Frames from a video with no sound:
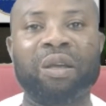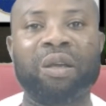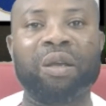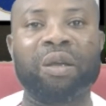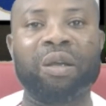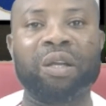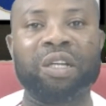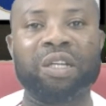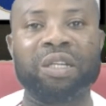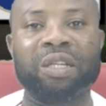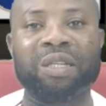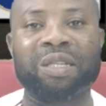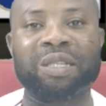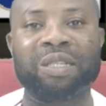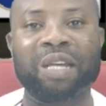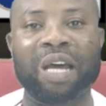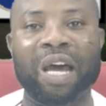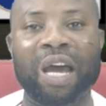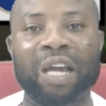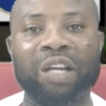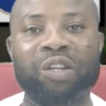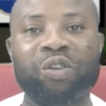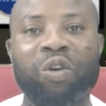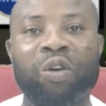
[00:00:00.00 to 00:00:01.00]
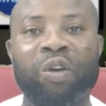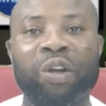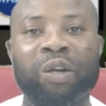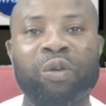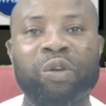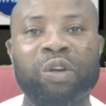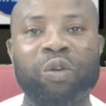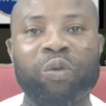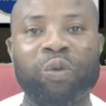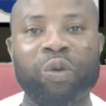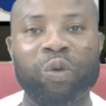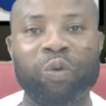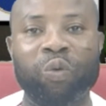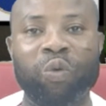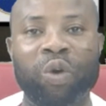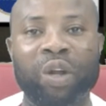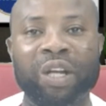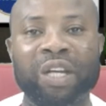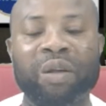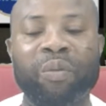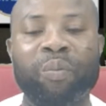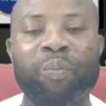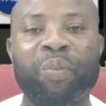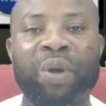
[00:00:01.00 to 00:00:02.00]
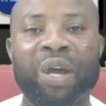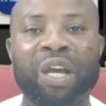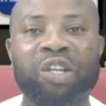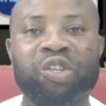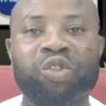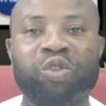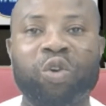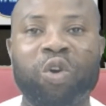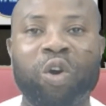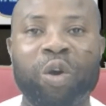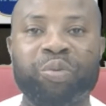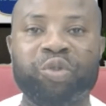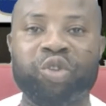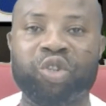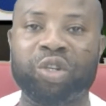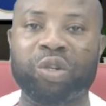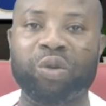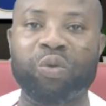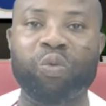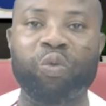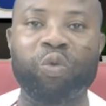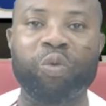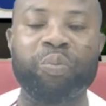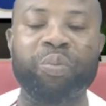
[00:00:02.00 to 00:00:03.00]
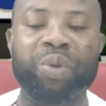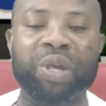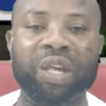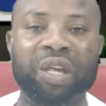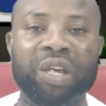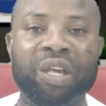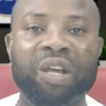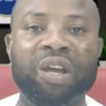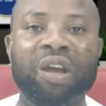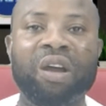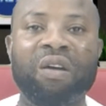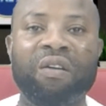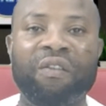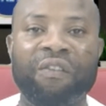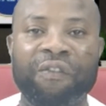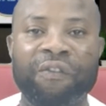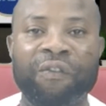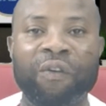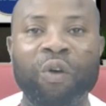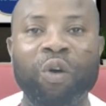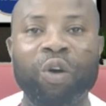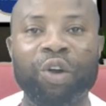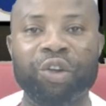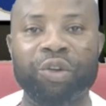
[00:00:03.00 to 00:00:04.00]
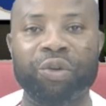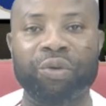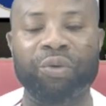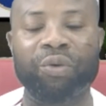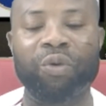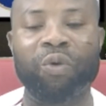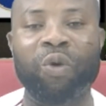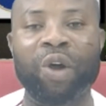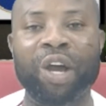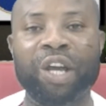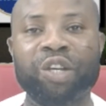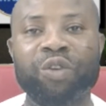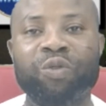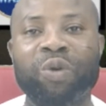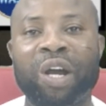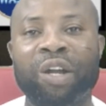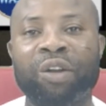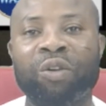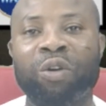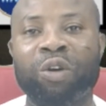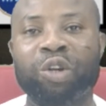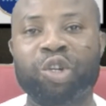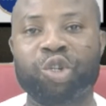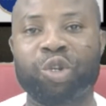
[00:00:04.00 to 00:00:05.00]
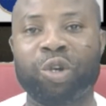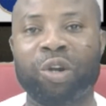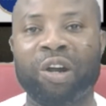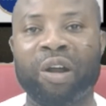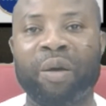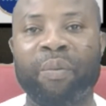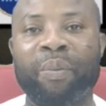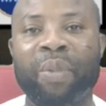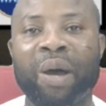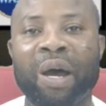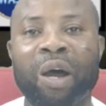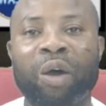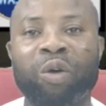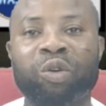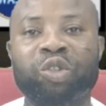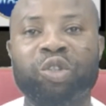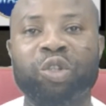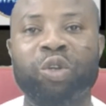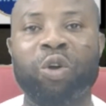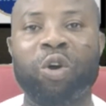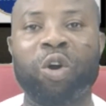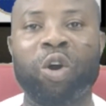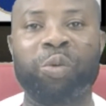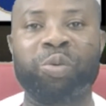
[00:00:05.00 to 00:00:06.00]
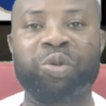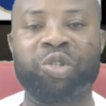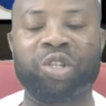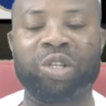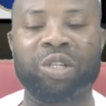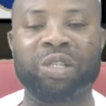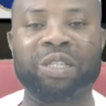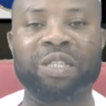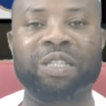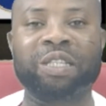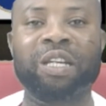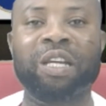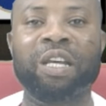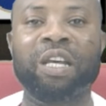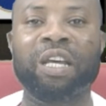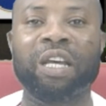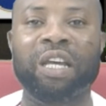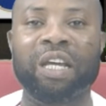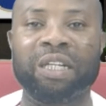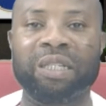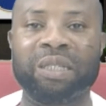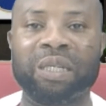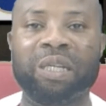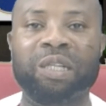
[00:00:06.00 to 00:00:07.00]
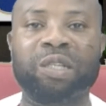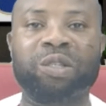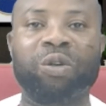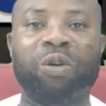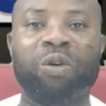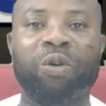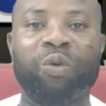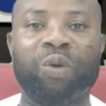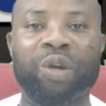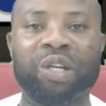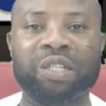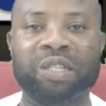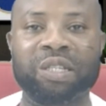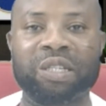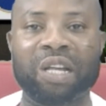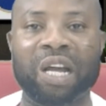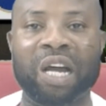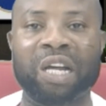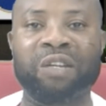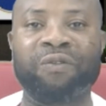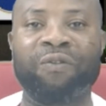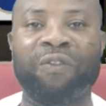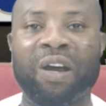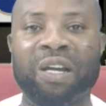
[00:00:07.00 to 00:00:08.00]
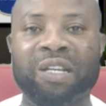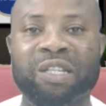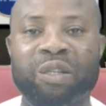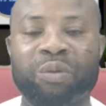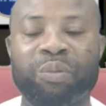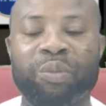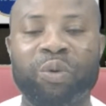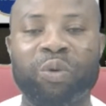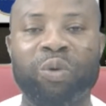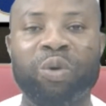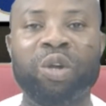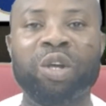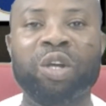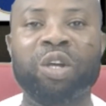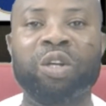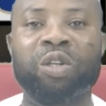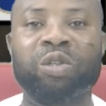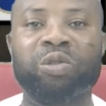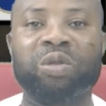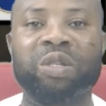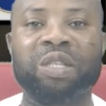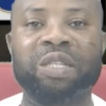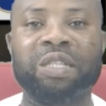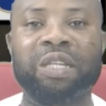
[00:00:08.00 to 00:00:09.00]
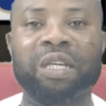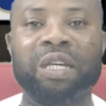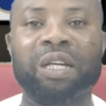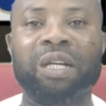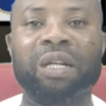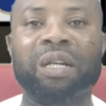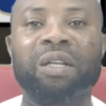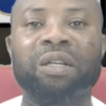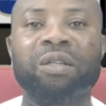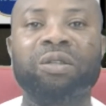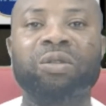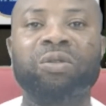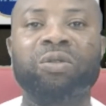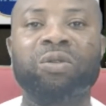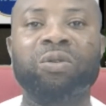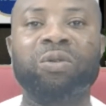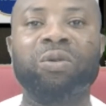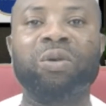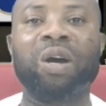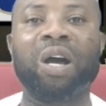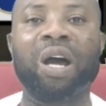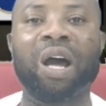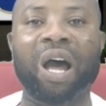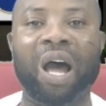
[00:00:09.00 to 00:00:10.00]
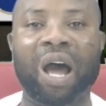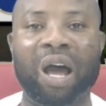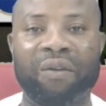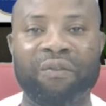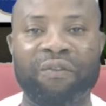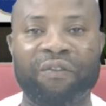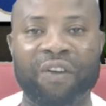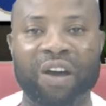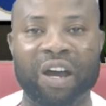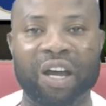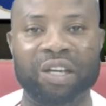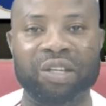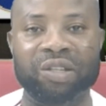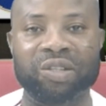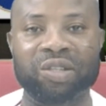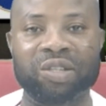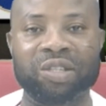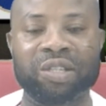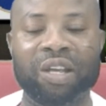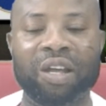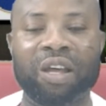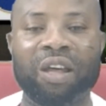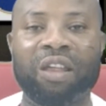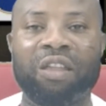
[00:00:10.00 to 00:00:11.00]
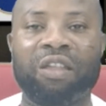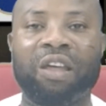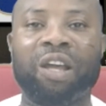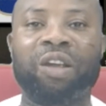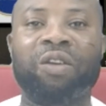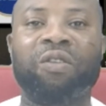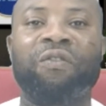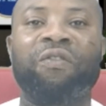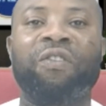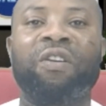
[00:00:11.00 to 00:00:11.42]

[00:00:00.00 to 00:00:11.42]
decide on what the best option will be for you. Where you are not sure about your options, it is always advisable to seek legal advice. Thank you very